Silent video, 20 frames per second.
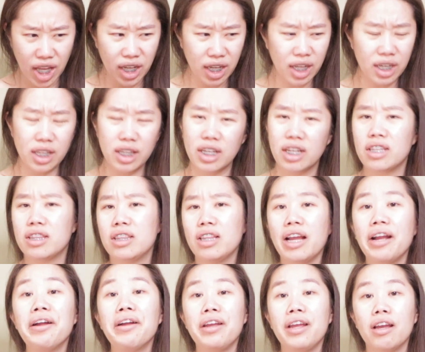kind of like a
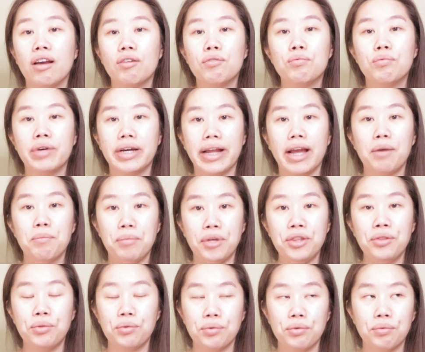theory of what I've
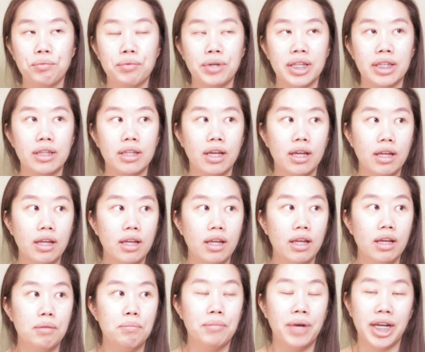been through with
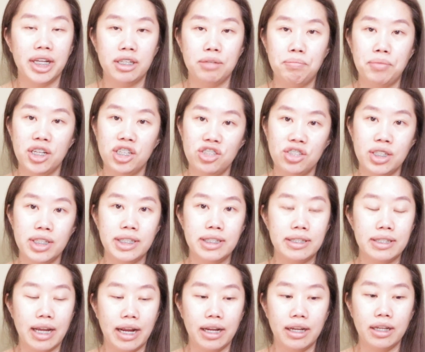my depression,
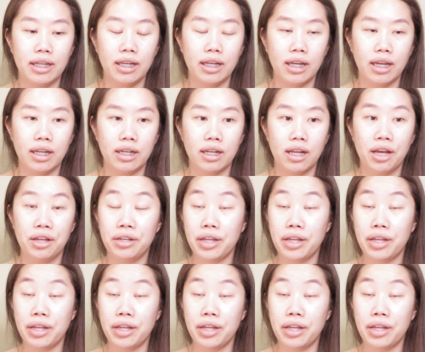anxiety, and